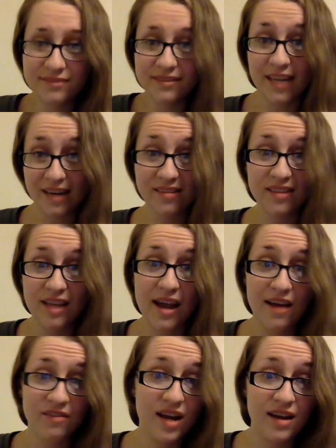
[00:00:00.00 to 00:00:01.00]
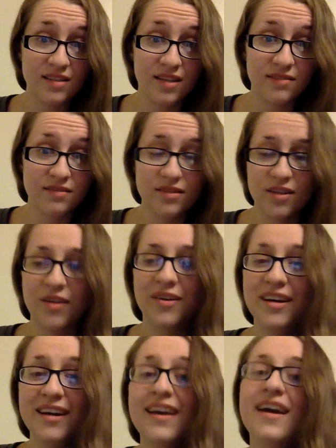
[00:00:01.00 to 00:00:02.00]
Technically, I have an accent, so
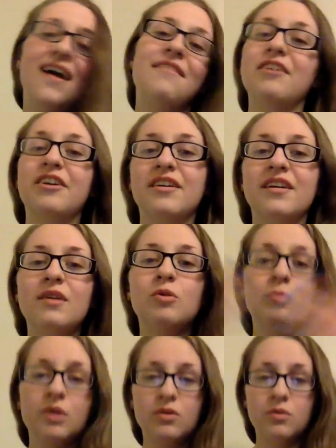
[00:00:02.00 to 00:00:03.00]
I figured it would be